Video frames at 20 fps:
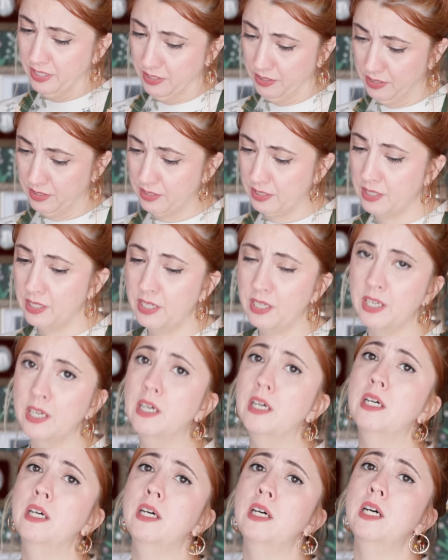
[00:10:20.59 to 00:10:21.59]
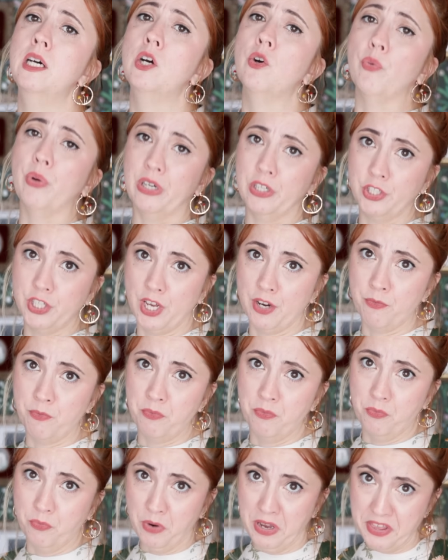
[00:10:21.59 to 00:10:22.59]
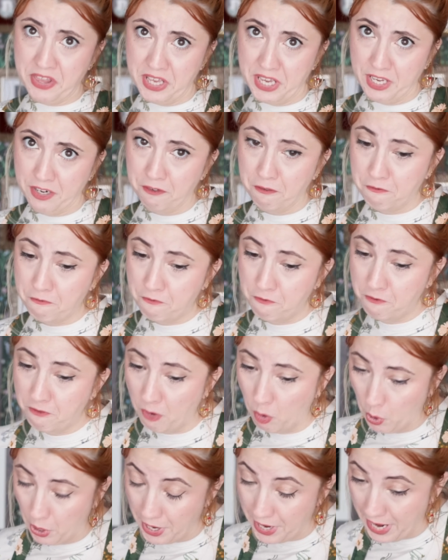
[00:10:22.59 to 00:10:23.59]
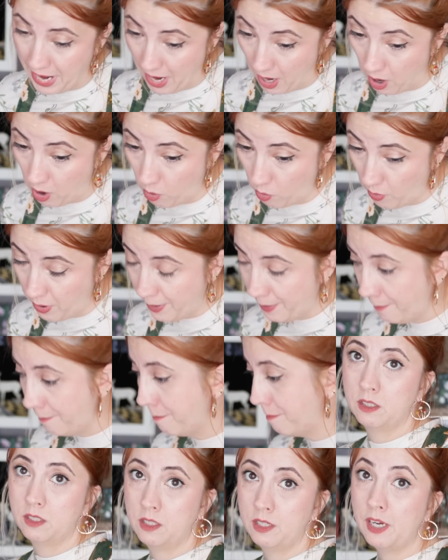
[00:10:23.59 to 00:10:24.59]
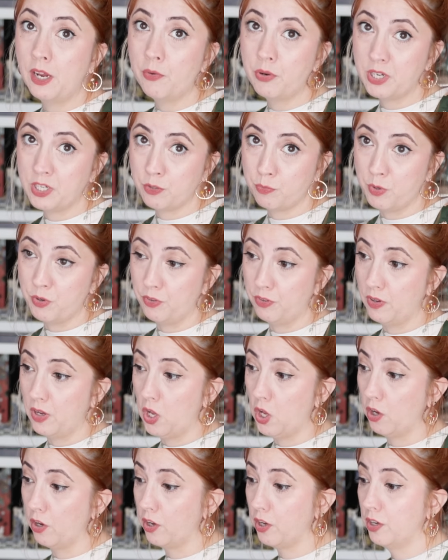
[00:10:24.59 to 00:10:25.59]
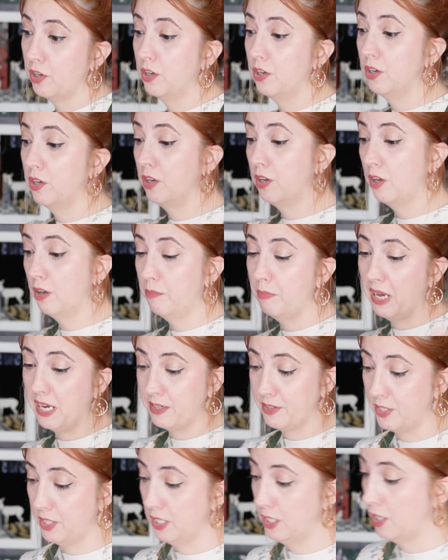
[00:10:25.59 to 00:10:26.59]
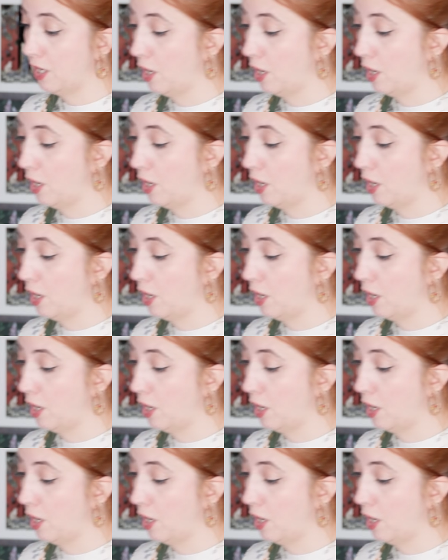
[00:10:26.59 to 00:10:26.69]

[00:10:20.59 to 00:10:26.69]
is, we're done with it for now. Now we need to move along back to the